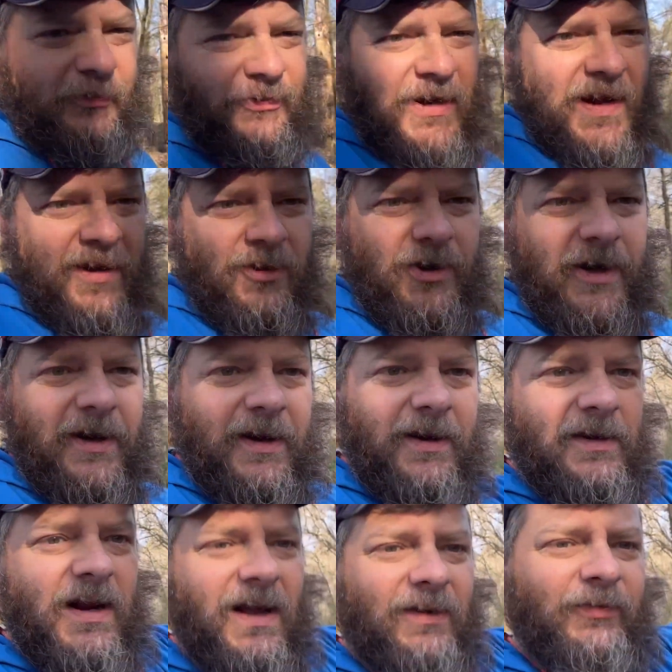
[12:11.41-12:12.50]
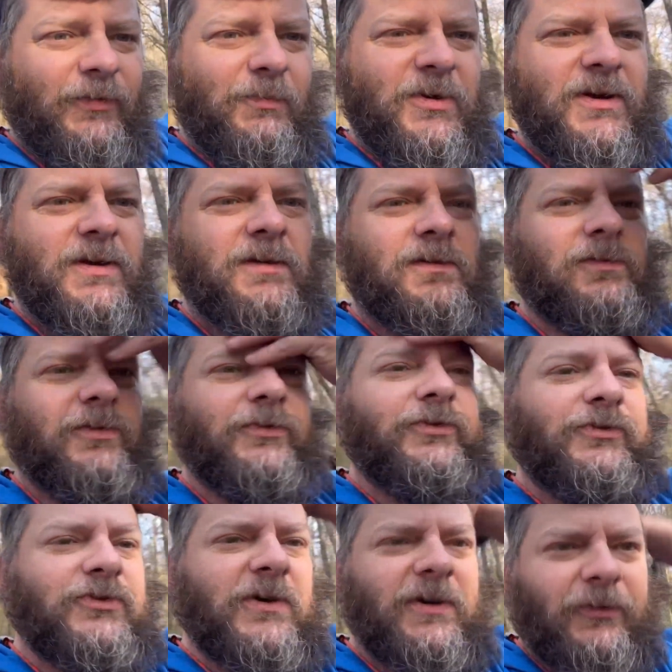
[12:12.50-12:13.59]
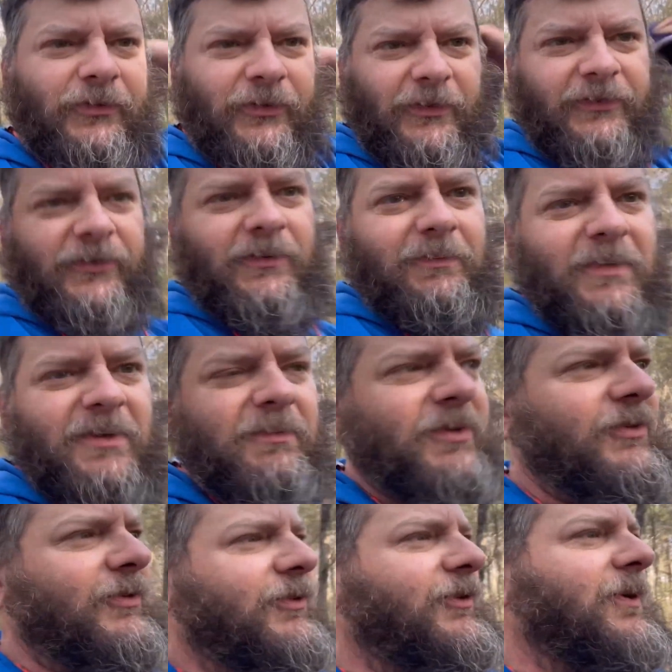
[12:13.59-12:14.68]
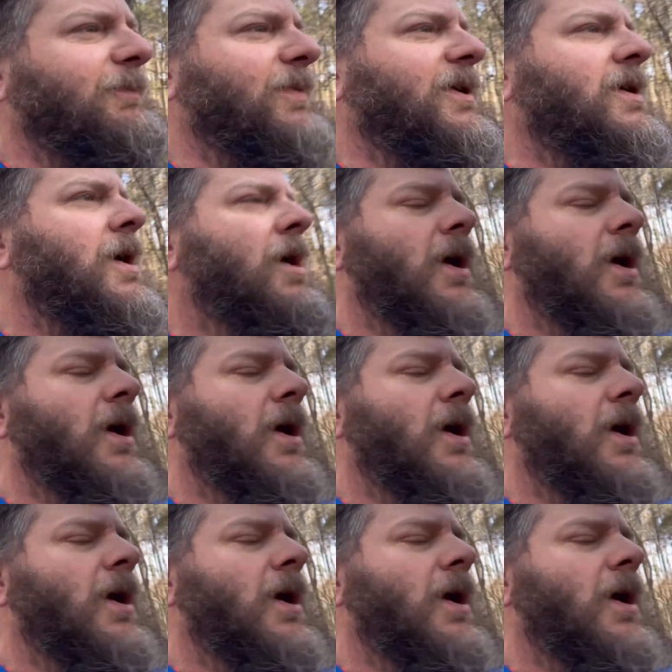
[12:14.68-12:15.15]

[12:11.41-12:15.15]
Saturday at Noxubee Hills Trail System in Mississippi.